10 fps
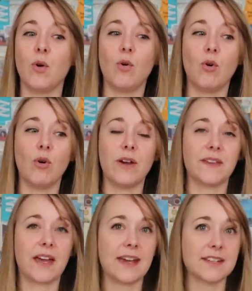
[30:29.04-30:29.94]
or in
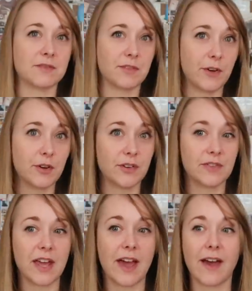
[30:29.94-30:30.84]
the case of the Folk of
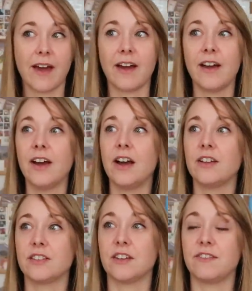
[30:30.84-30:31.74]
the Air,
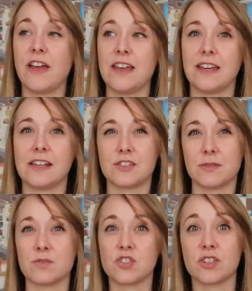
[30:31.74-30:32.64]
the fae
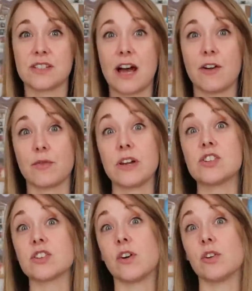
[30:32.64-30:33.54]
kingdoms just out of
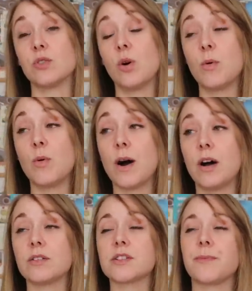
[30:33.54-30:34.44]
reach of our normal
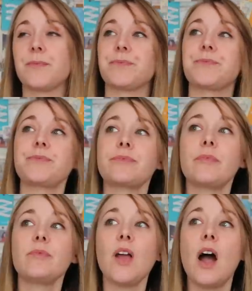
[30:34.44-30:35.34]
world.
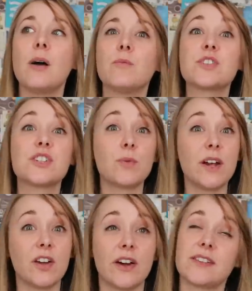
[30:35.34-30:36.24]
Which is
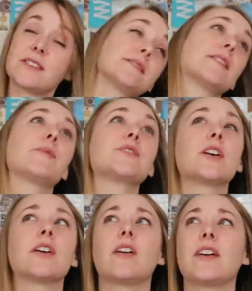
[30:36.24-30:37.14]
quite nice.
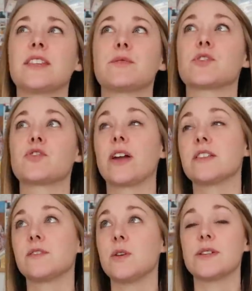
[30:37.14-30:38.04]
I think there was a
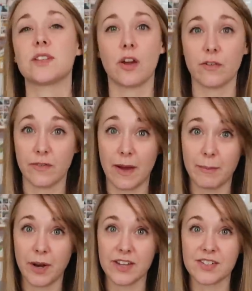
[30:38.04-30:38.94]
trend a few years ago for
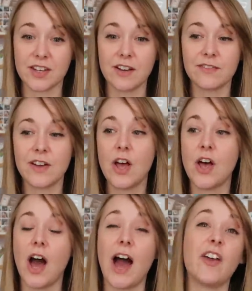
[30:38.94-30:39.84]
vampire stuff,
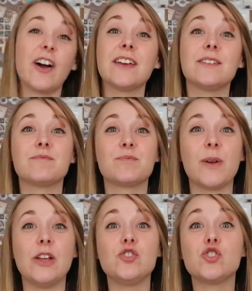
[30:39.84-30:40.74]
and I
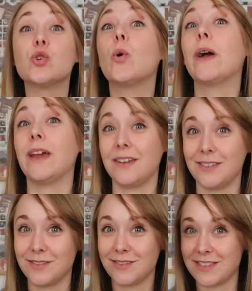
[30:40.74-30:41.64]
enjoy
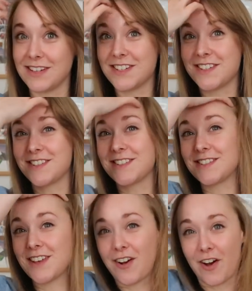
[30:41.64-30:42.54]

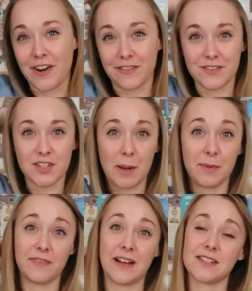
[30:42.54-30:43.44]
this kind of
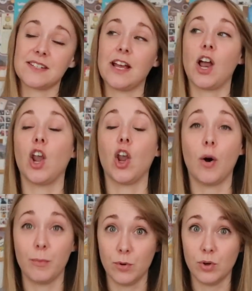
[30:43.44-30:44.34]
type of fantasy a
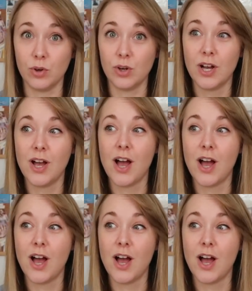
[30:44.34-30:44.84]
lot more.